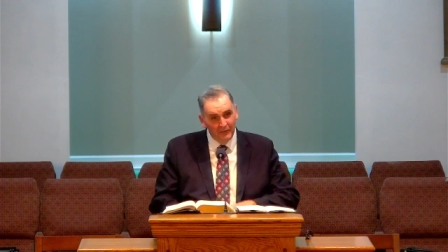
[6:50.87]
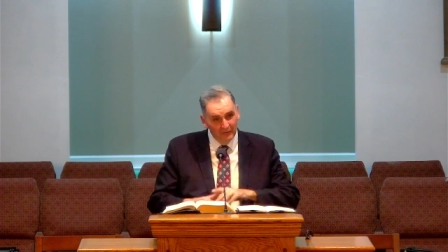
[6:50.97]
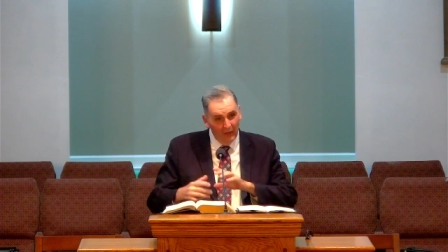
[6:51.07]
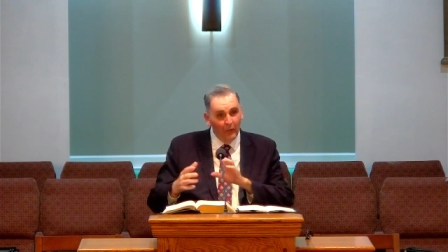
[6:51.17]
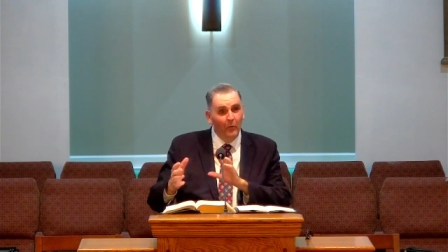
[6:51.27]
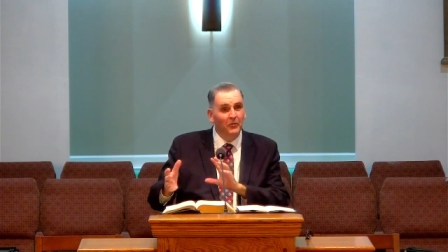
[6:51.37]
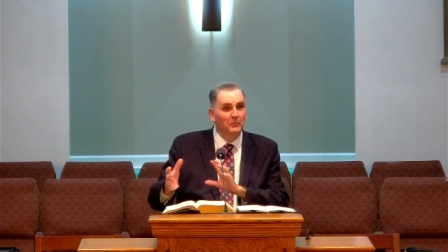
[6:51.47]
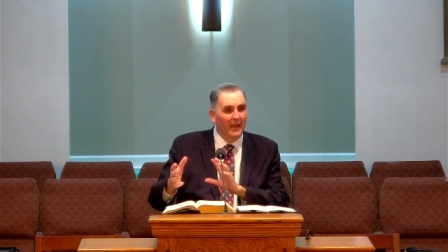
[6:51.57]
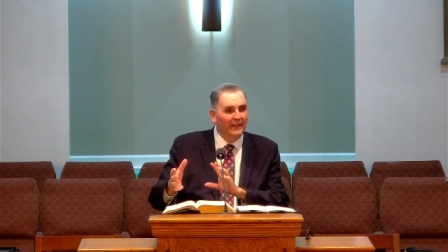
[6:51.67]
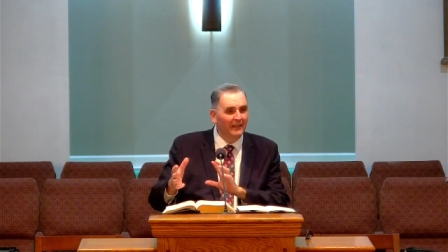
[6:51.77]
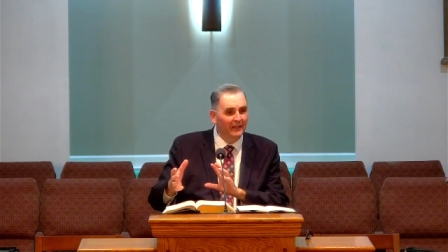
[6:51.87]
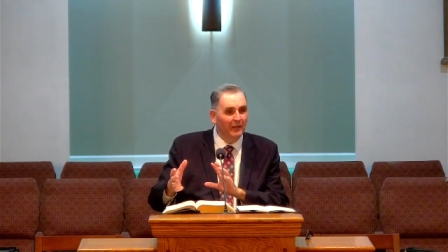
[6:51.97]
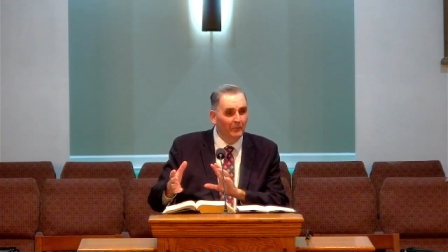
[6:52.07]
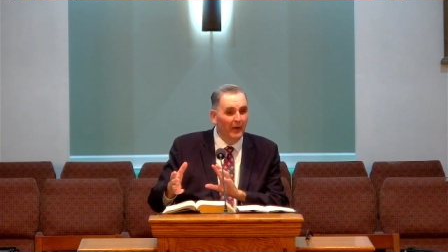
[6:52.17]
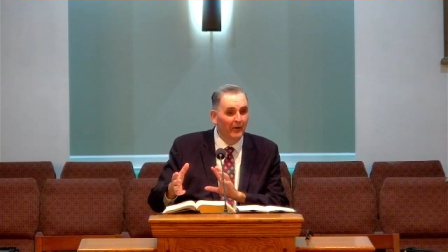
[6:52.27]
In other words, making the
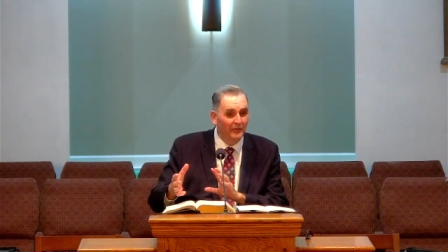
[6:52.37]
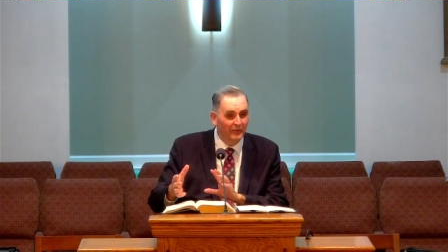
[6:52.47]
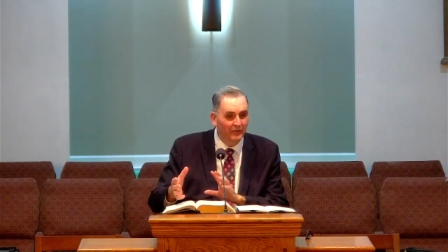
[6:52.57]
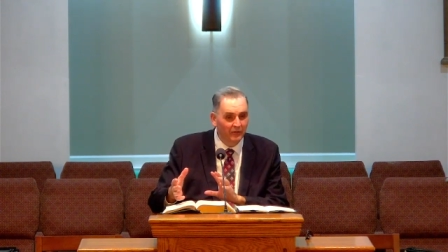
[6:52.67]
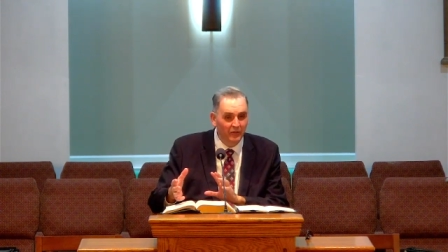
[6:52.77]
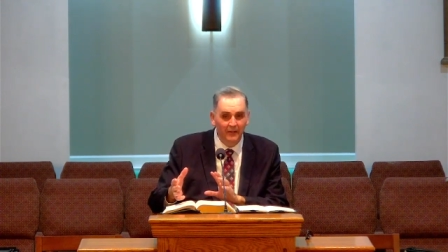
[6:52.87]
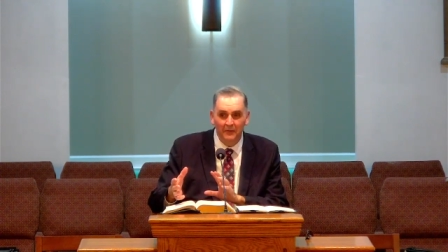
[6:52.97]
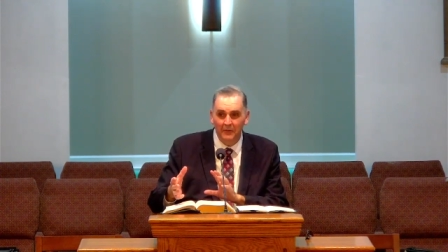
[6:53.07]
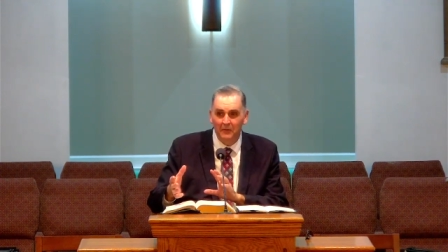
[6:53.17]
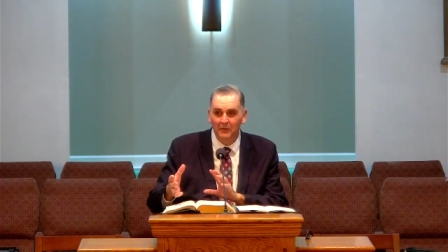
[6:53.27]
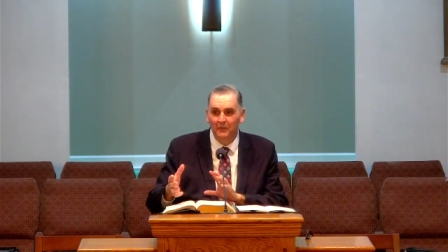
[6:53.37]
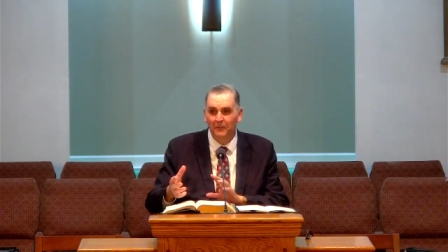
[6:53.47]
comparison to Jesus.